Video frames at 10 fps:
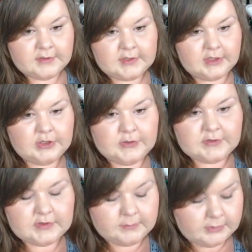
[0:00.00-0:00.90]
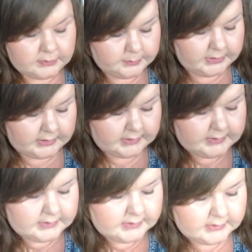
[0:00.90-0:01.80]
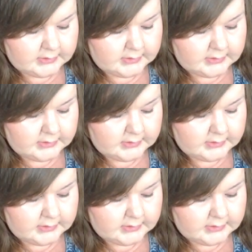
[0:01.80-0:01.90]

obviously I used these blue beads